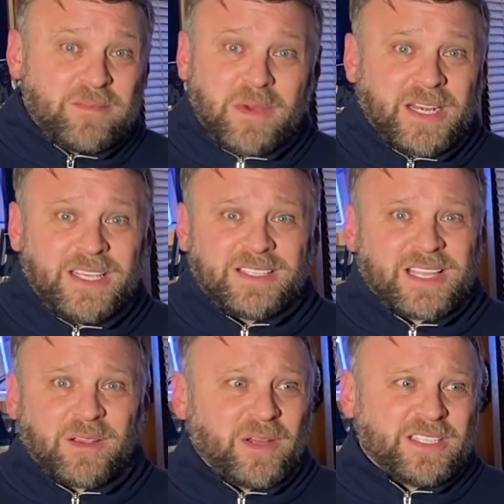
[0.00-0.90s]
money is
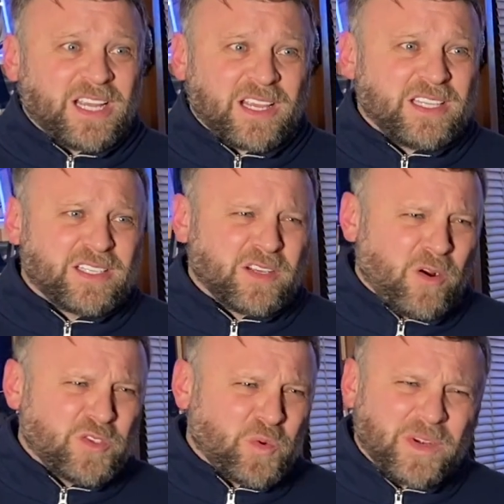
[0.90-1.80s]
like, what, he's
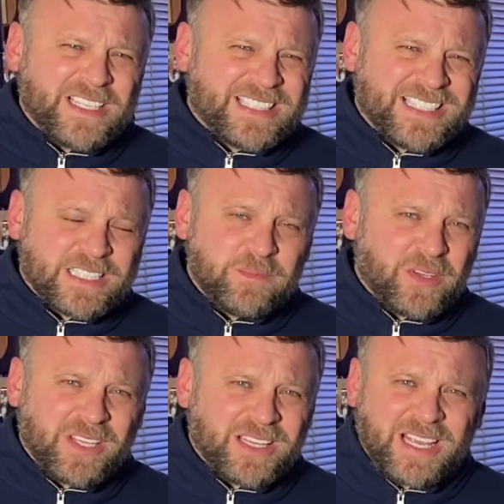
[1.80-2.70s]
owed $26
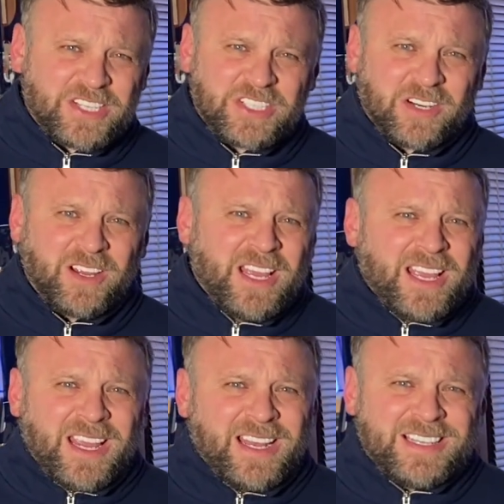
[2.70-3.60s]
million next year,
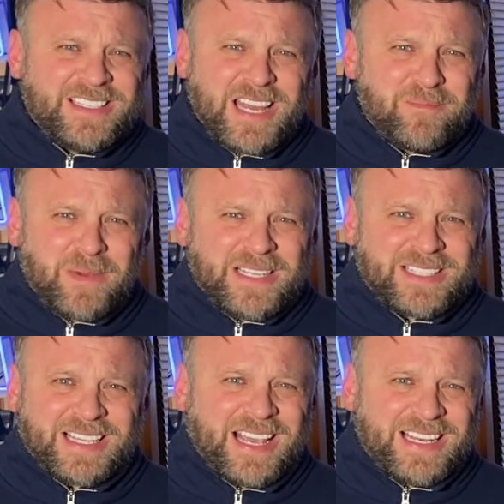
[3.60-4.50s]
and his dead money's
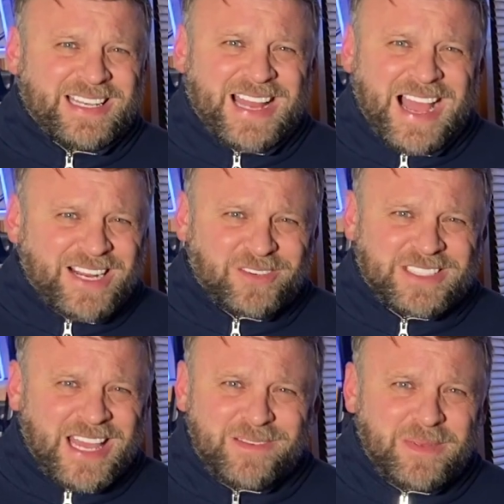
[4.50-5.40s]
like $9 or
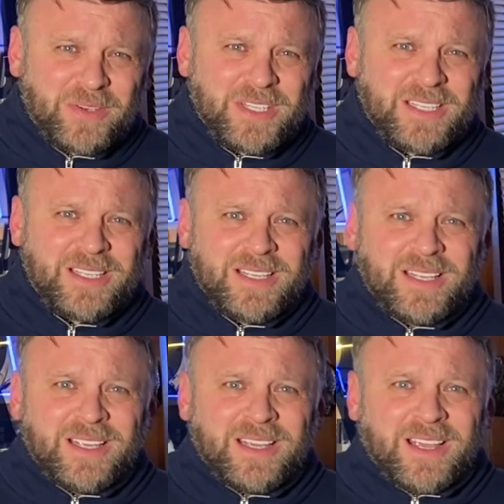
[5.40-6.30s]
$10 million,
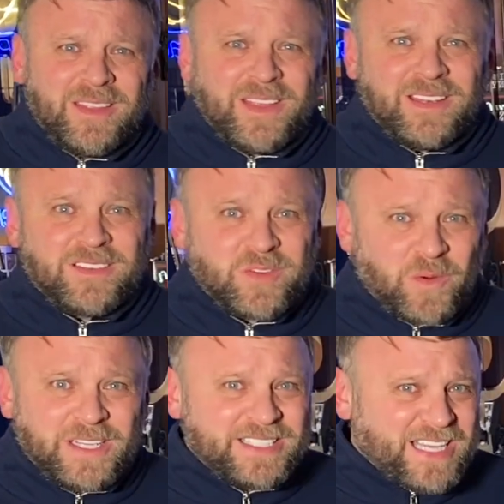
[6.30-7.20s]
and then
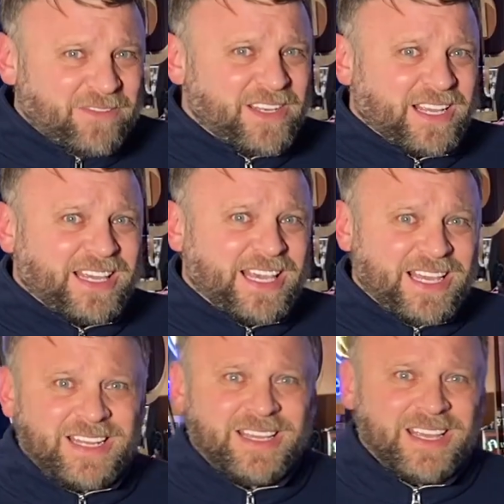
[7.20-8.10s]
27
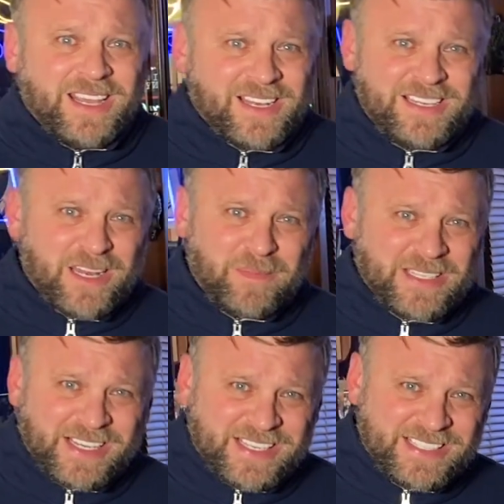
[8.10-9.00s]
again, and dead money's
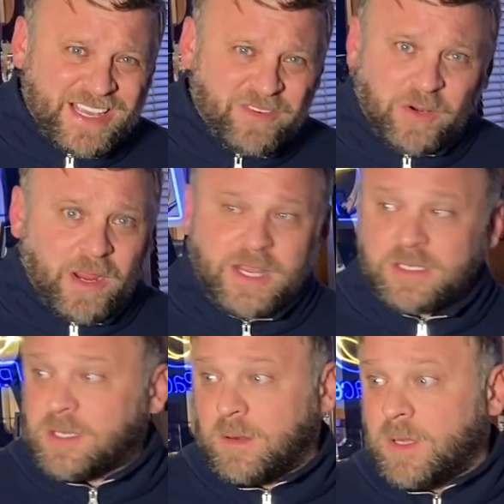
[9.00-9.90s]
like 7 or 8. So